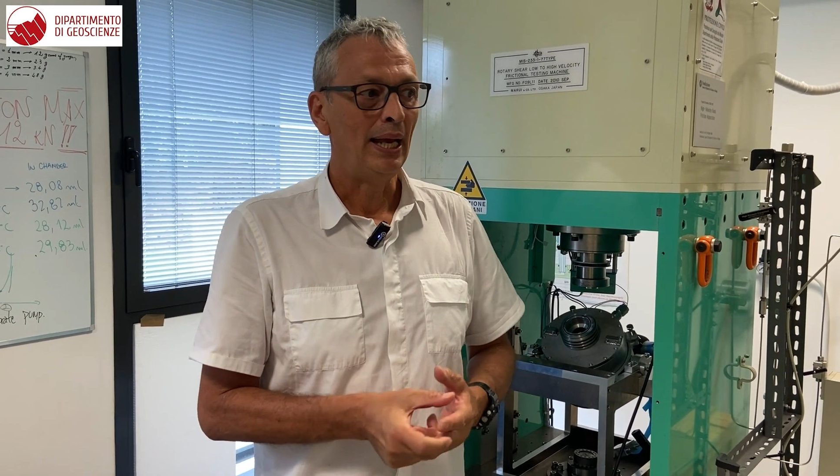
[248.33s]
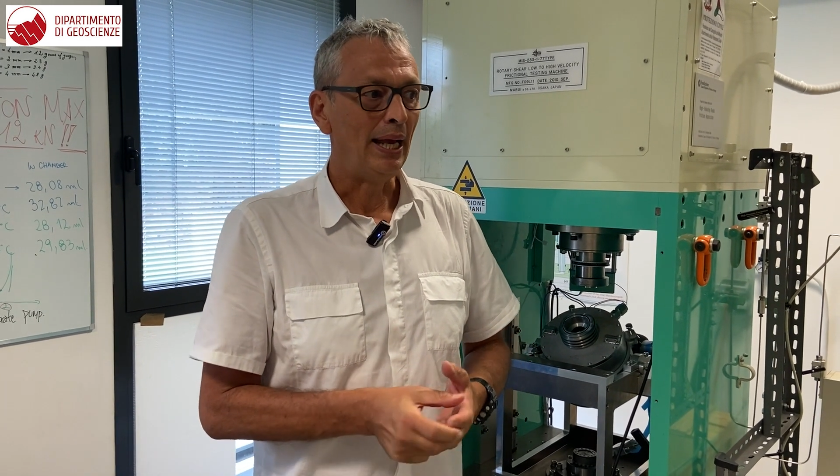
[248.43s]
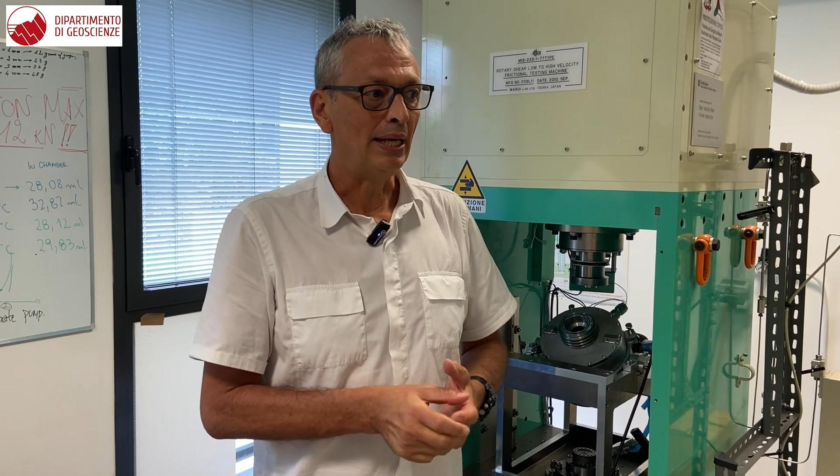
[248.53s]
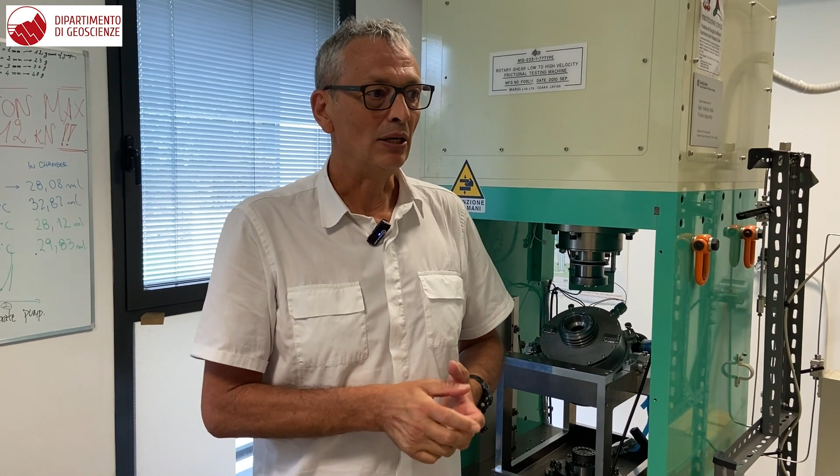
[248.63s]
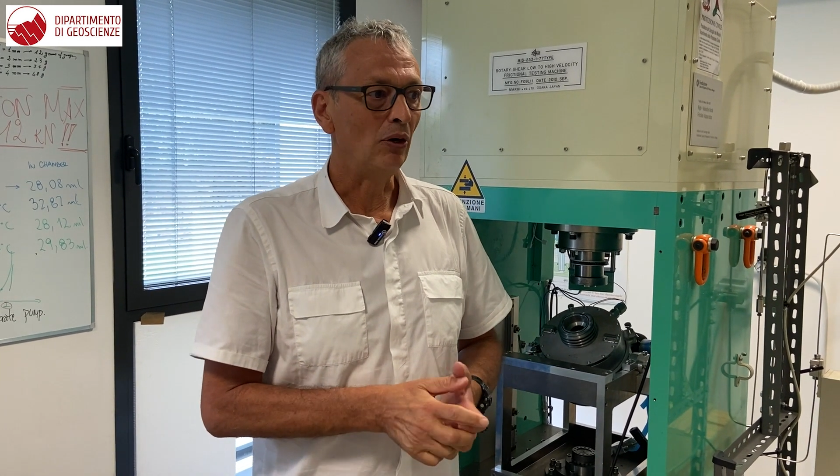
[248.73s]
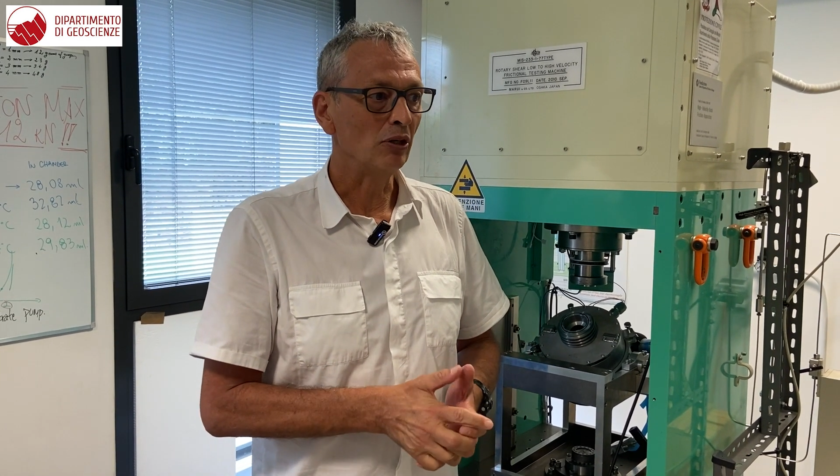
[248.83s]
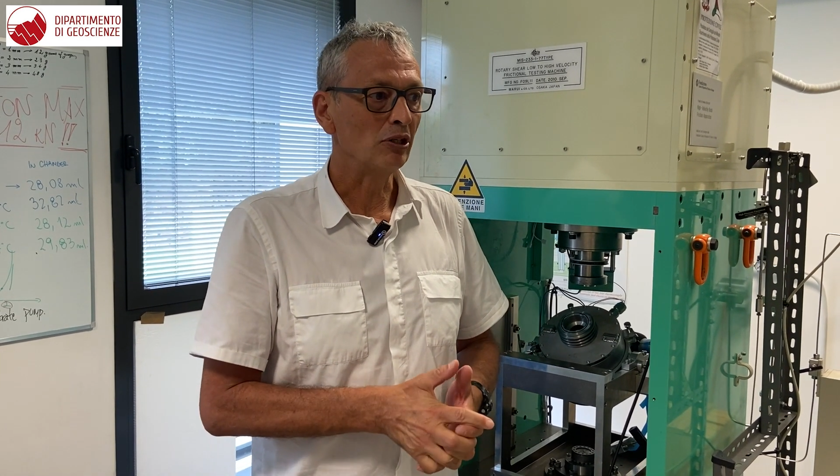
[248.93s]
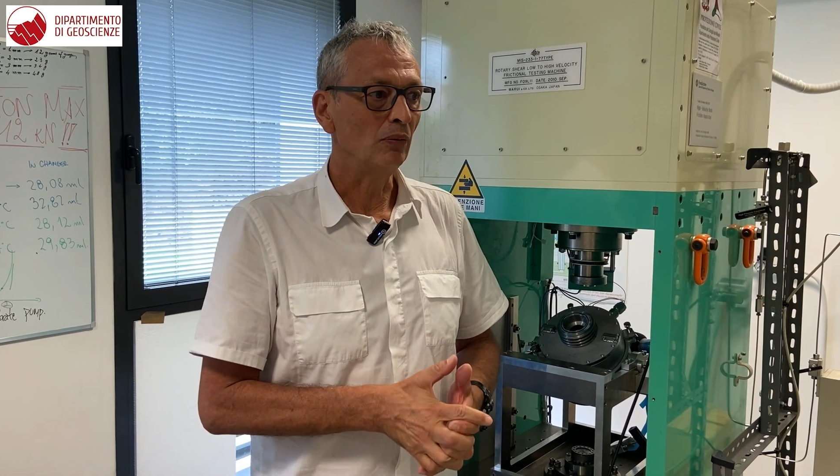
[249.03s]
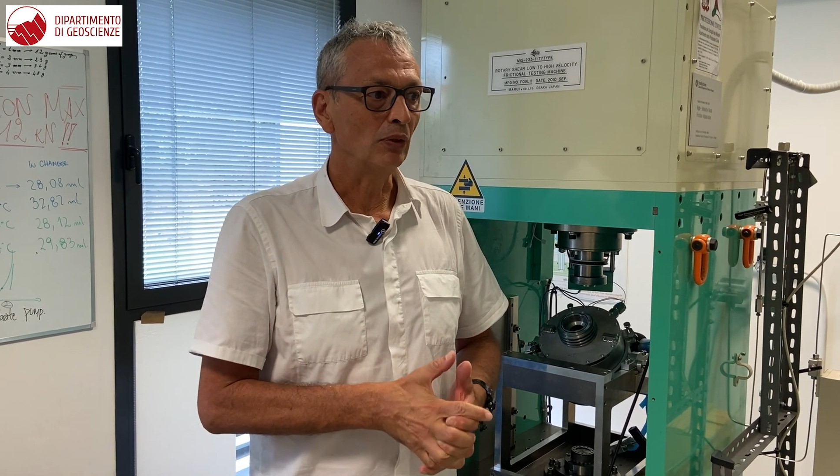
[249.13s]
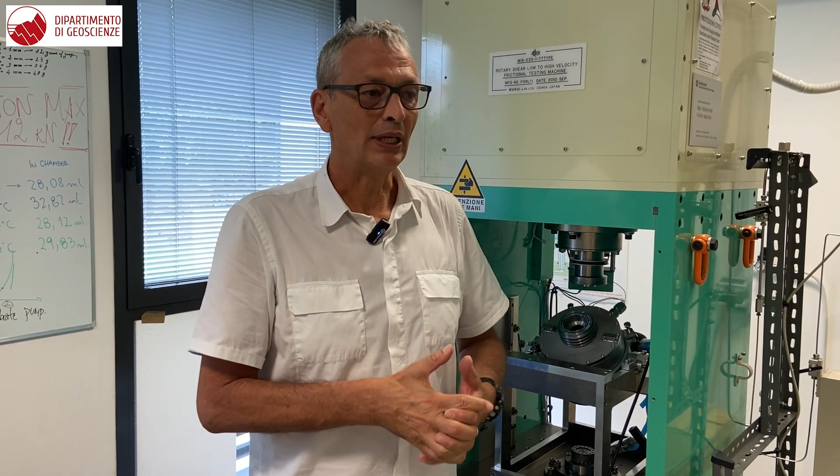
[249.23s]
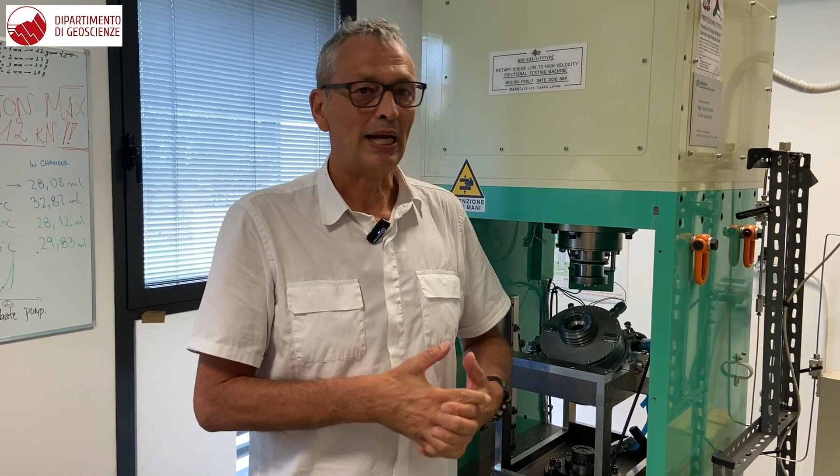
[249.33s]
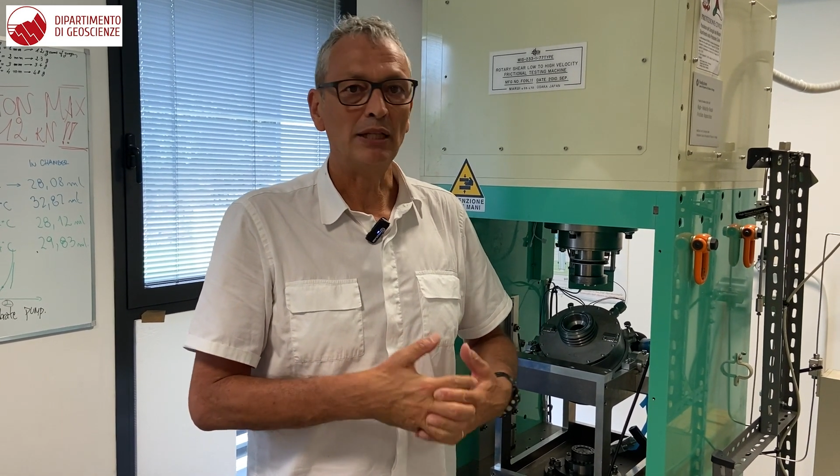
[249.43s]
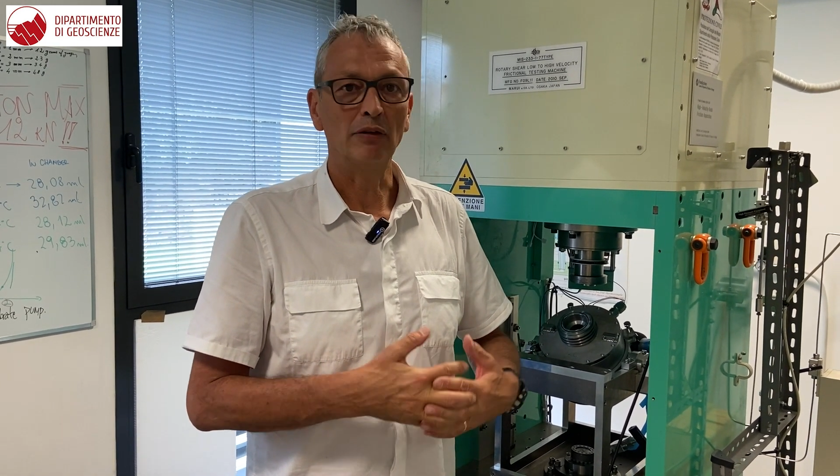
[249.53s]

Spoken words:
and also what kind